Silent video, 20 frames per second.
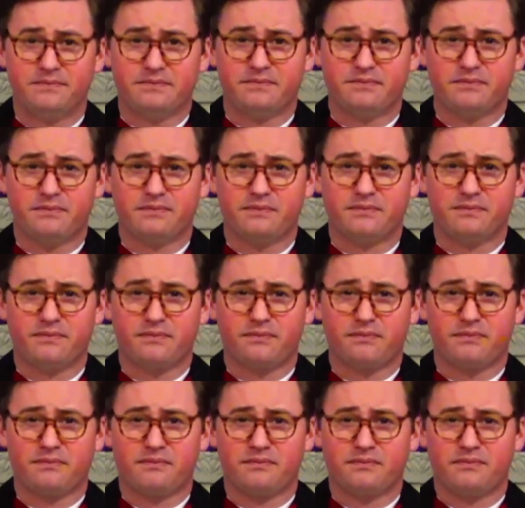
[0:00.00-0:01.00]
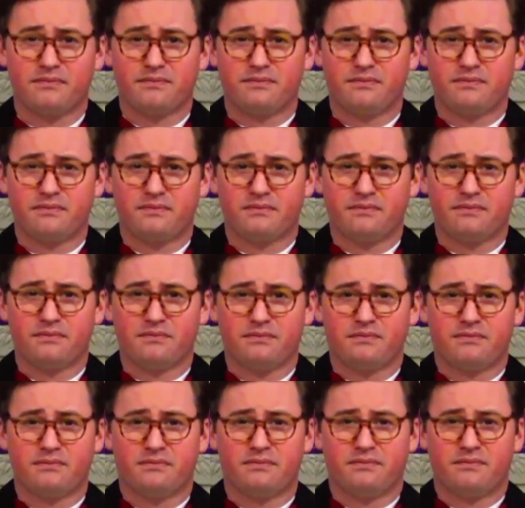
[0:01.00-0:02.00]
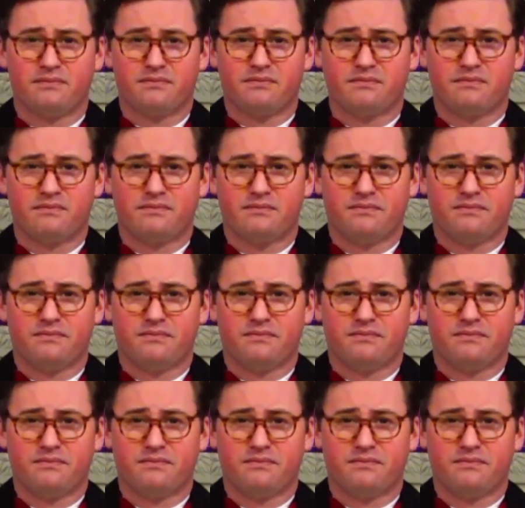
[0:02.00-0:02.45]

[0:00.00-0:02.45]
No one is speaking in this clip.